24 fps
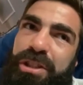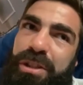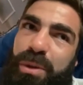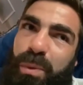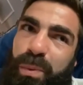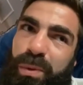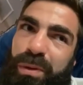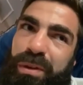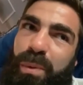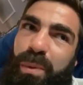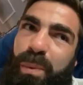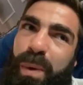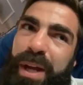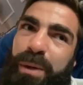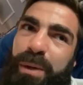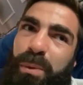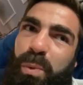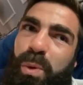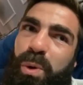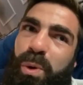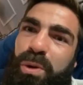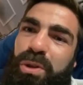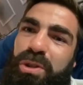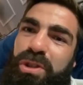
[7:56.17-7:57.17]
the way the
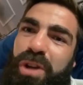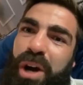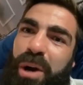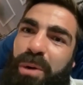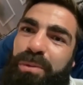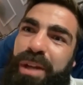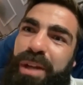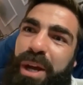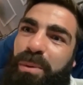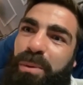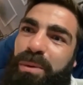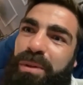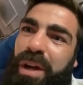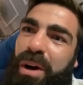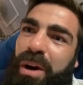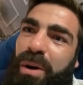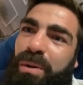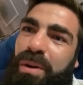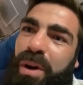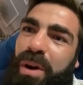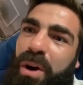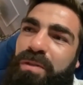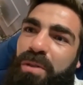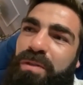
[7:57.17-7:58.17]
world is going now with the
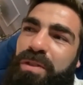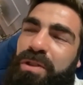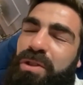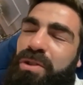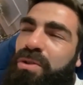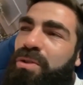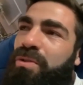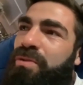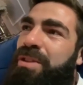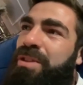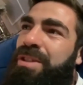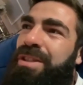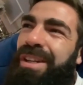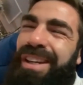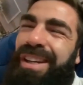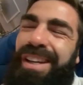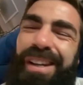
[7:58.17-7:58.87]
whole COVID stuff, it's like